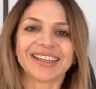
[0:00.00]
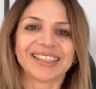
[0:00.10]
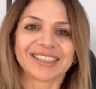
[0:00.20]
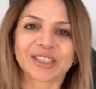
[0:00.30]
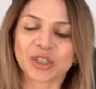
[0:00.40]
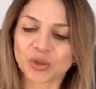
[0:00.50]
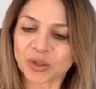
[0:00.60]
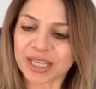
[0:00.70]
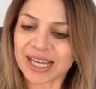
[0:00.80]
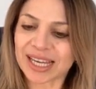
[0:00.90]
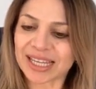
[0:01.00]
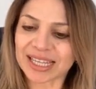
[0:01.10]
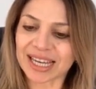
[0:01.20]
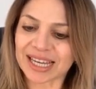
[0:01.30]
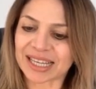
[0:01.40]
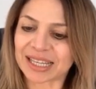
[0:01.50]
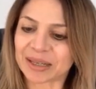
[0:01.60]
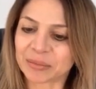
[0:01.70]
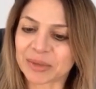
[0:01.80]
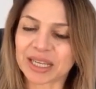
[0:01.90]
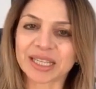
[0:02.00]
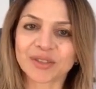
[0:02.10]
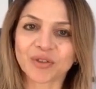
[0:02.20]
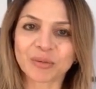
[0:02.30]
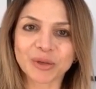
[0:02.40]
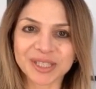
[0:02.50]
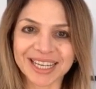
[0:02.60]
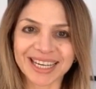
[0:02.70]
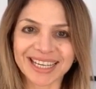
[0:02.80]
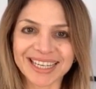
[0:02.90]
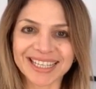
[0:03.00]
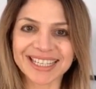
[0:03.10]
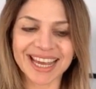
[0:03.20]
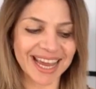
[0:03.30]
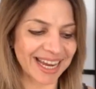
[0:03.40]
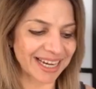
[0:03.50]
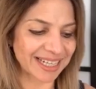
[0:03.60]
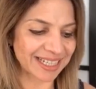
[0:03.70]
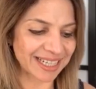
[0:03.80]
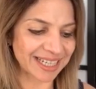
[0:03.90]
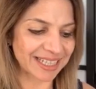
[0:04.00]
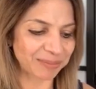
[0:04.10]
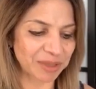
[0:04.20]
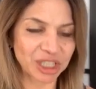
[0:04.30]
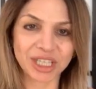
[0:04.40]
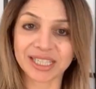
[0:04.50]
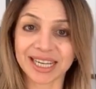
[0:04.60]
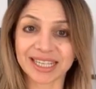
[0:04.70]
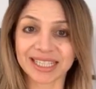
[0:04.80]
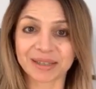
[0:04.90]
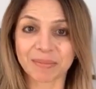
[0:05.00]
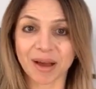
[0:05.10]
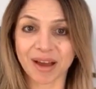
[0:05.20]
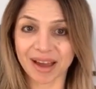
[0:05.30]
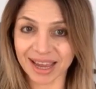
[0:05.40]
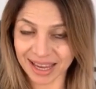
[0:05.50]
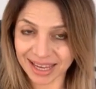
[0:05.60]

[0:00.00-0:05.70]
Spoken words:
So Julia is from New Zealand, and she attended my